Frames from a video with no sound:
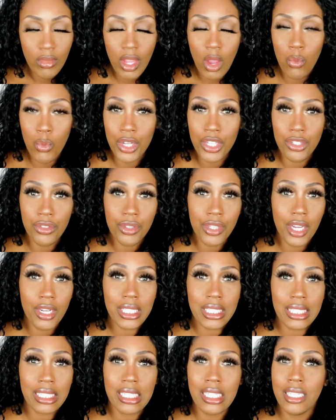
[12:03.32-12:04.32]
When you
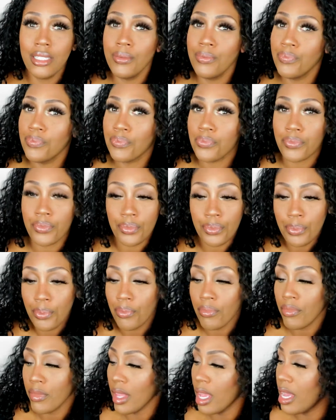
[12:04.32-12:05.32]
thirsty
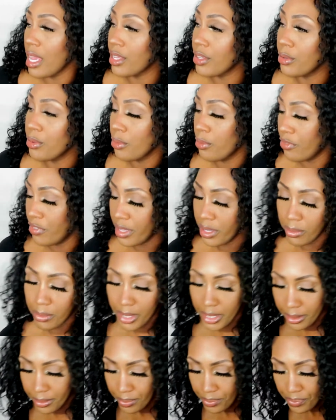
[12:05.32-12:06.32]
and you
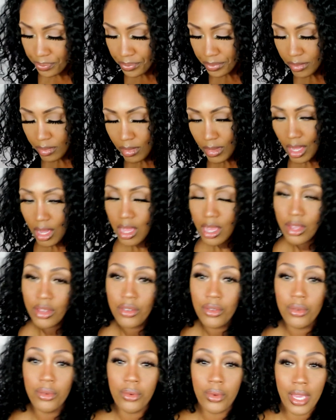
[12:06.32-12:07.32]
filming,
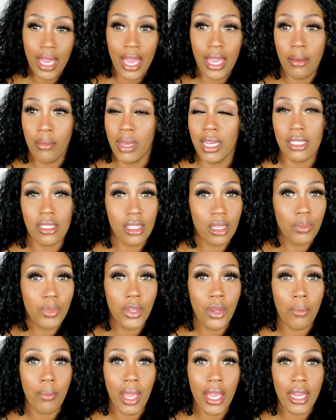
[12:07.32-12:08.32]
you can't mess up
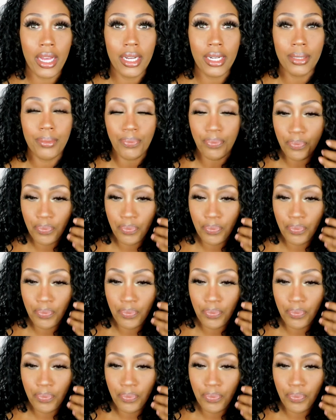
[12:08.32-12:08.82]
your makeup.